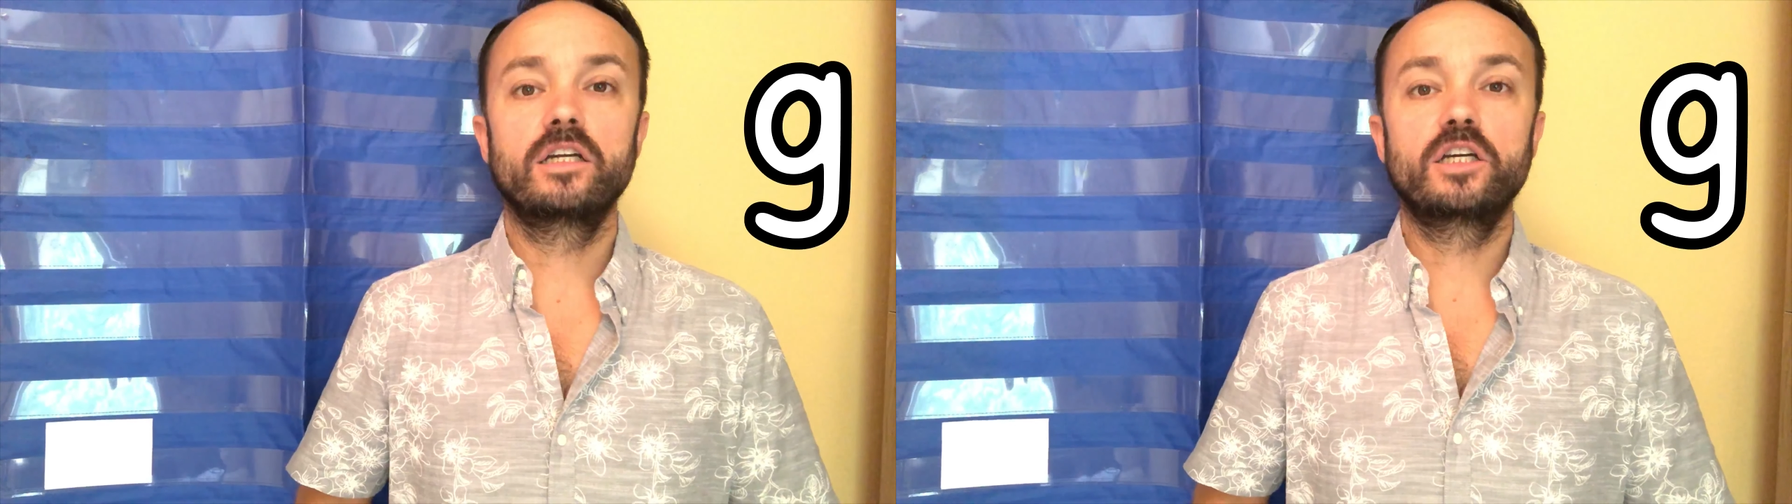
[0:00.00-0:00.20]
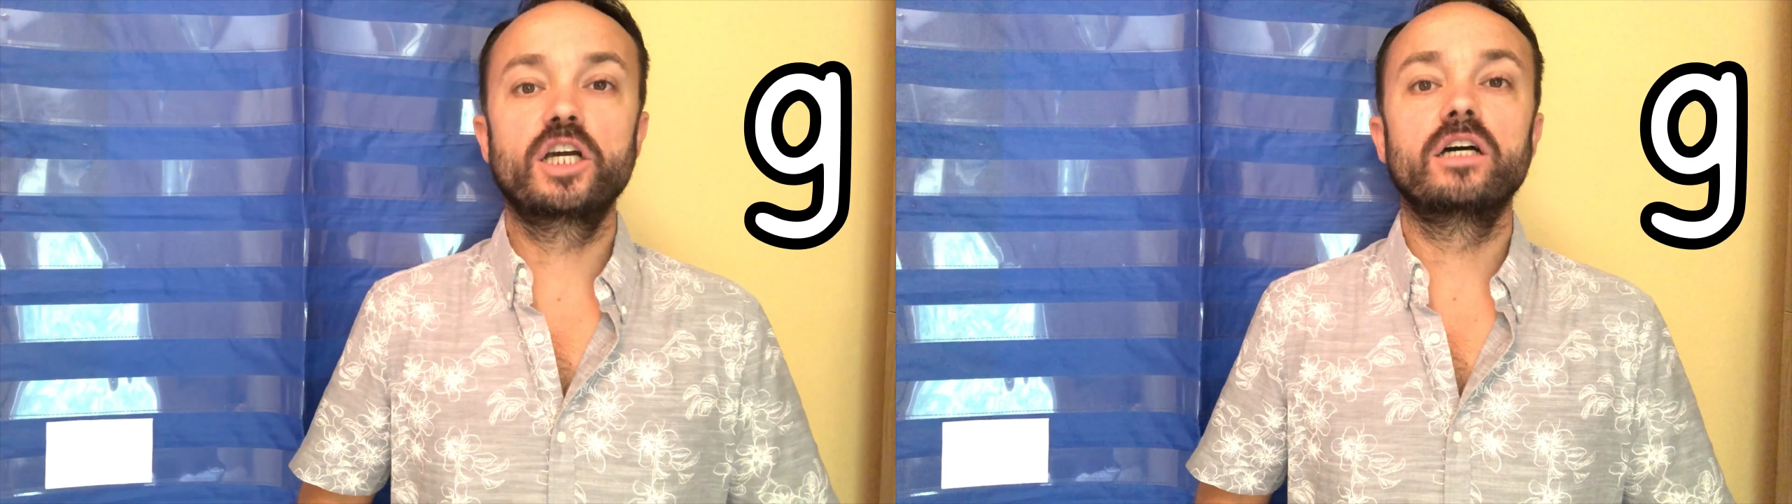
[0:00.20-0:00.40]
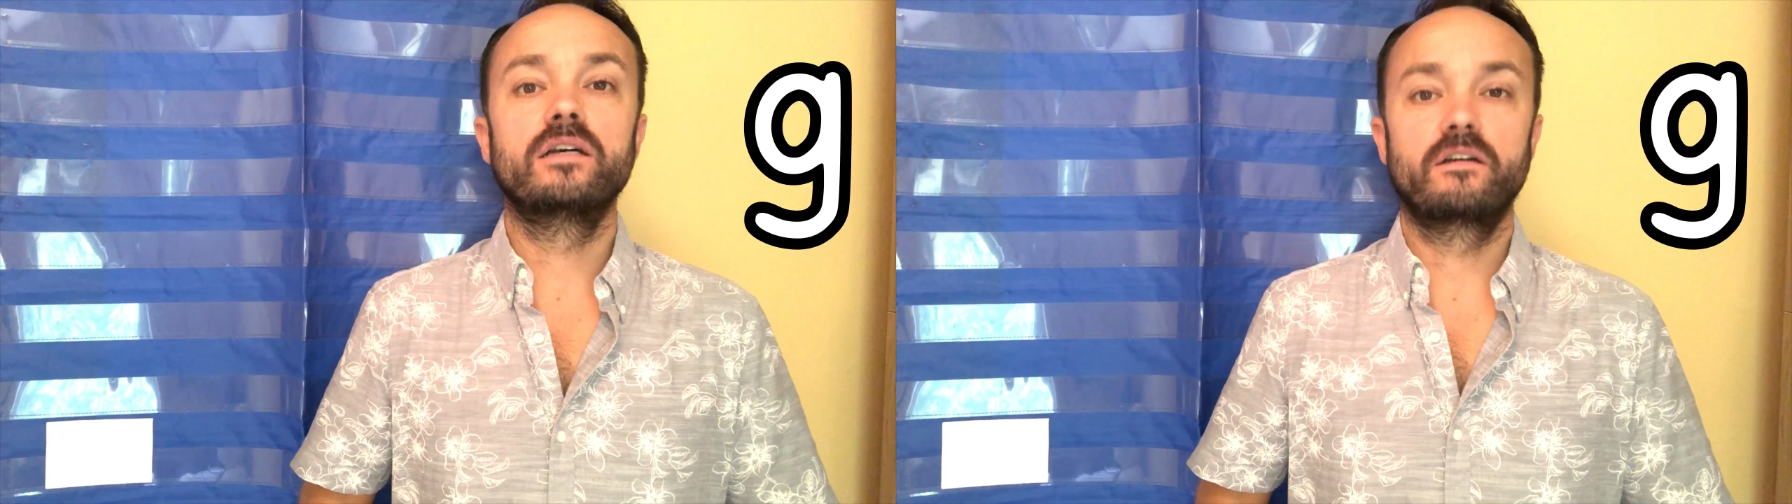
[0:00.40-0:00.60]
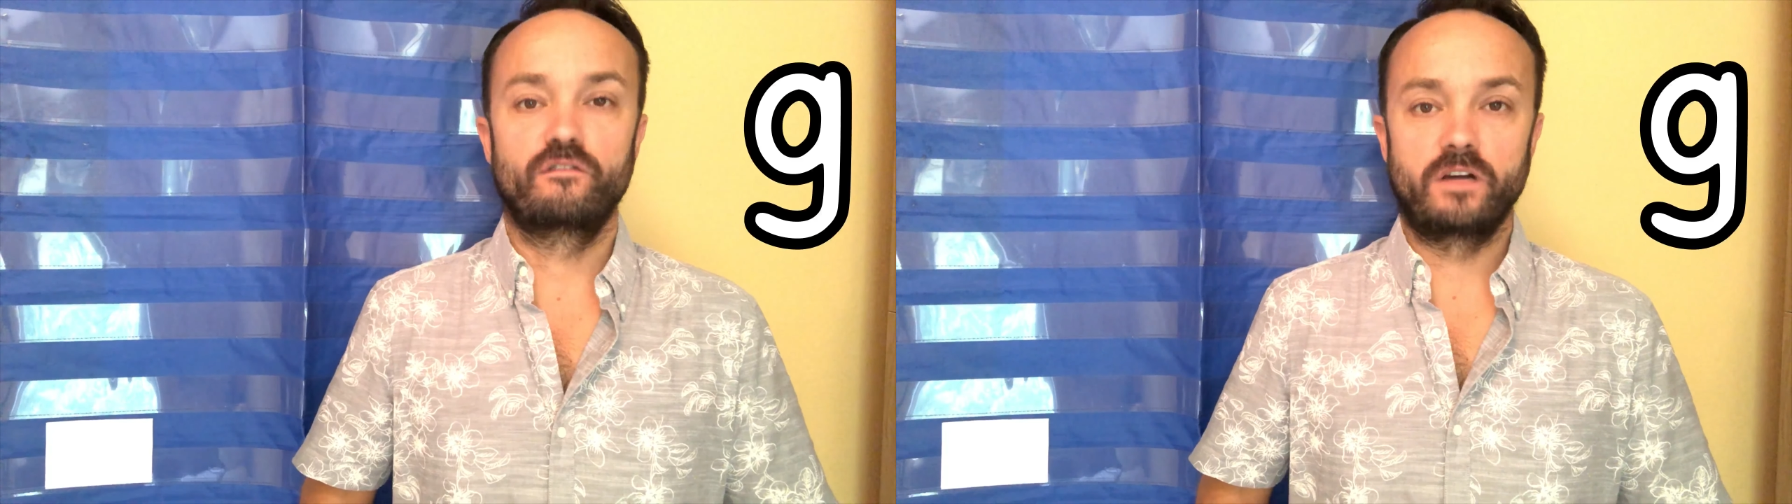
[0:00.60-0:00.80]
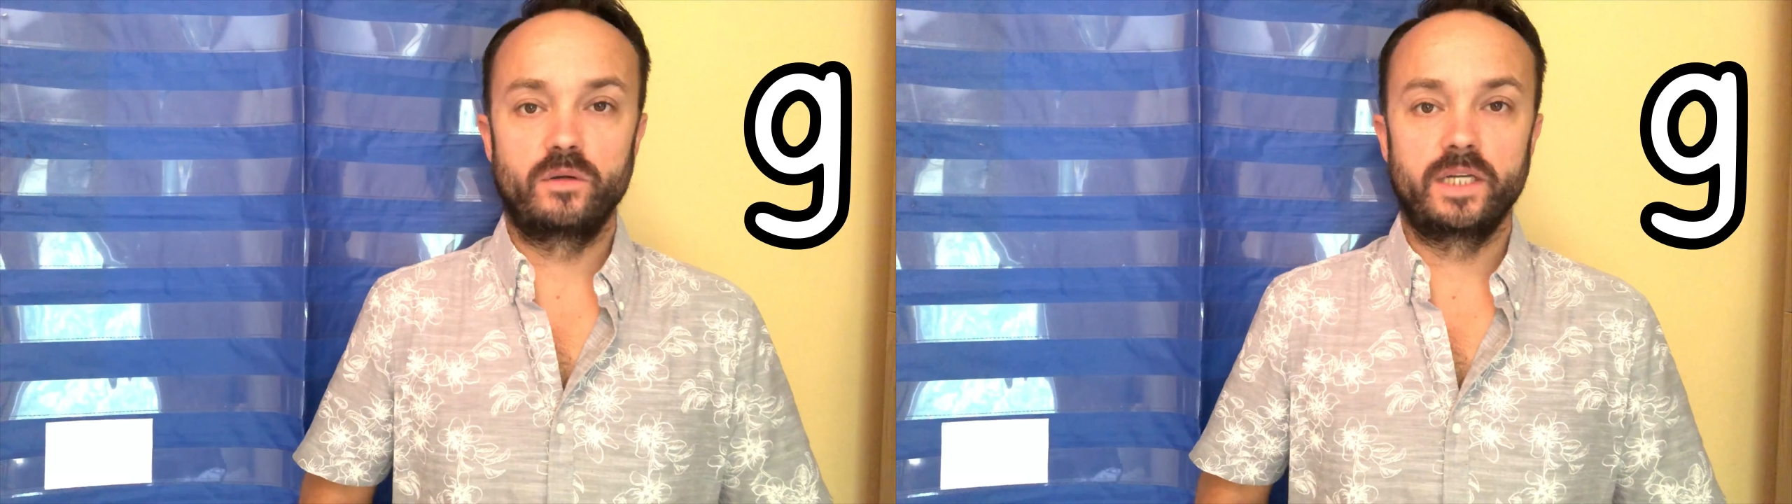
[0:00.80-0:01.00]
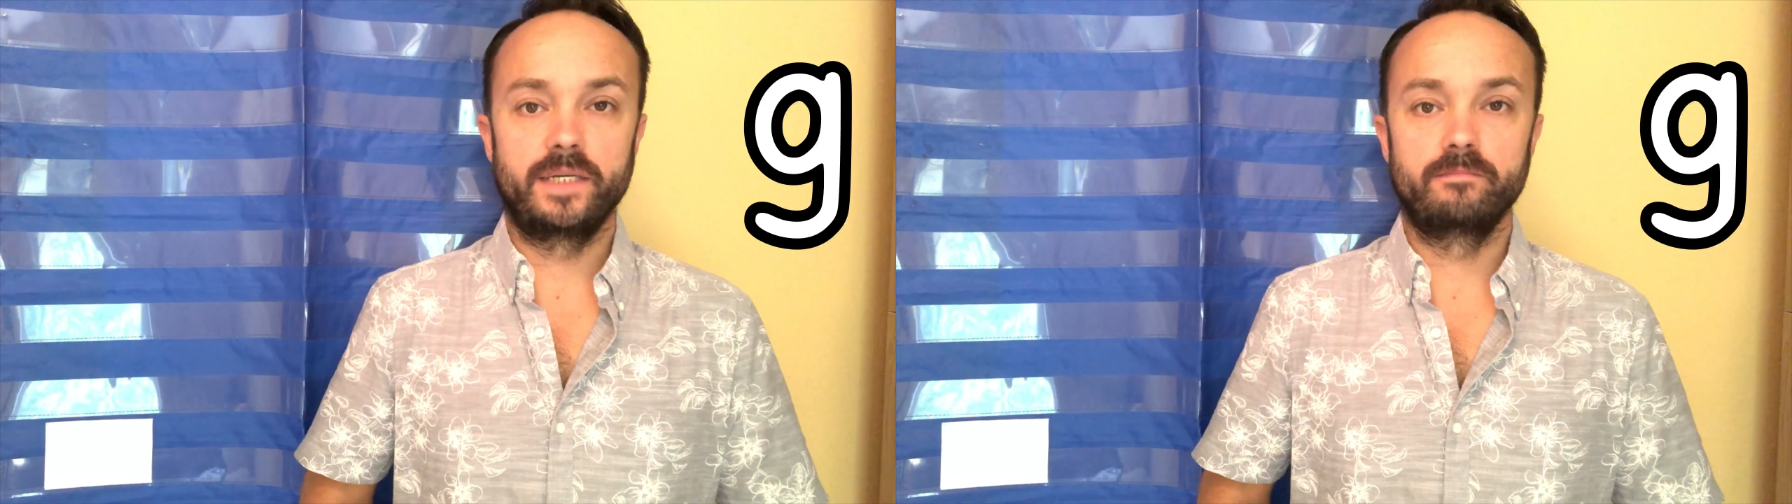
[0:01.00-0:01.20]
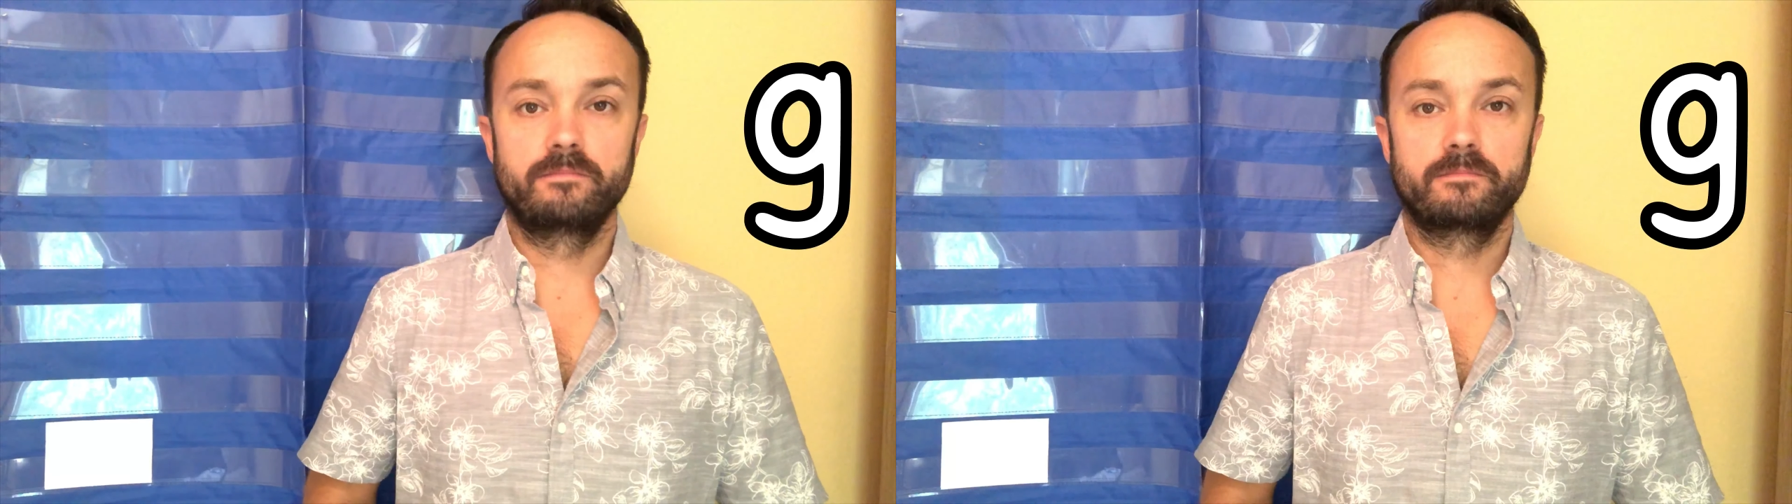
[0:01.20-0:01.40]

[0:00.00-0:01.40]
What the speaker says: G phoneme.